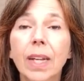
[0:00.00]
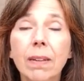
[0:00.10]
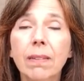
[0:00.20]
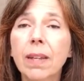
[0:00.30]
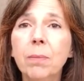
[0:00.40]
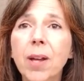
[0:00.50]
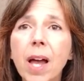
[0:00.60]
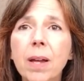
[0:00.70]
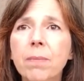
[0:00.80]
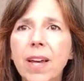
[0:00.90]
At the same
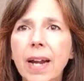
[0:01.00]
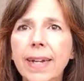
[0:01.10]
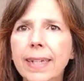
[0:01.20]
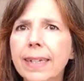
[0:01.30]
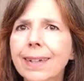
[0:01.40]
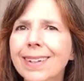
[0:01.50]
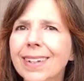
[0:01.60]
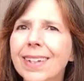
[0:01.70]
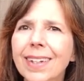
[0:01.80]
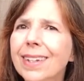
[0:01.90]
time, that idea,
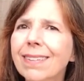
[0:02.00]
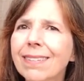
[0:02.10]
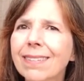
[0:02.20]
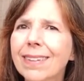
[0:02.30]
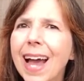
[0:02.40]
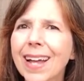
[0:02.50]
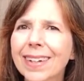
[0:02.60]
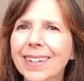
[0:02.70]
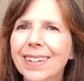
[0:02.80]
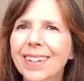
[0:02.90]
it isn't
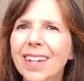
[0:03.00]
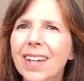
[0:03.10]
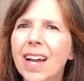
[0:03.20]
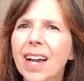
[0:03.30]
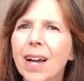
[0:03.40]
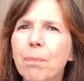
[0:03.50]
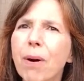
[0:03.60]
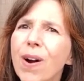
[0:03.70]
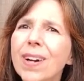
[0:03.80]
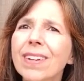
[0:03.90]
static. A
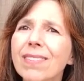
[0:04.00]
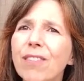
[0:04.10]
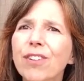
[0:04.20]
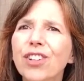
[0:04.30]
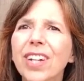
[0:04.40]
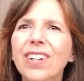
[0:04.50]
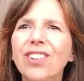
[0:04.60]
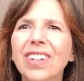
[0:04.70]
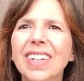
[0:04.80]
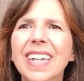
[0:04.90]
park is ever
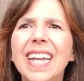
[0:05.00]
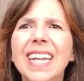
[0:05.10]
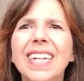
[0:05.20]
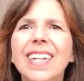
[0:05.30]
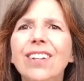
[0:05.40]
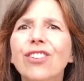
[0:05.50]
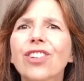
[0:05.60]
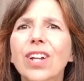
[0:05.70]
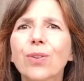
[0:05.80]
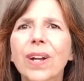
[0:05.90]
changing. Each
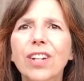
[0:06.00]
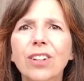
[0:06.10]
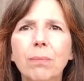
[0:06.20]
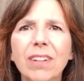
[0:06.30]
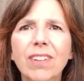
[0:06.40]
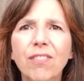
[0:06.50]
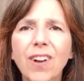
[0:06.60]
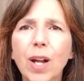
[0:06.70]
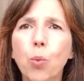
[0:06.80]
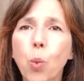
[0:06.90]
generation must
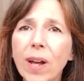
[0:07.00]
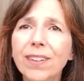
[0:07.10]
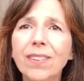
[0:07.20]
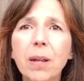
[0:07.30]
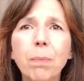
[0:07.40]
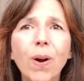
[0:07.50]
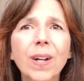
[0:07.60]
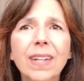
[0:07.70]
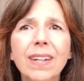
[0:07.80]
define what a state park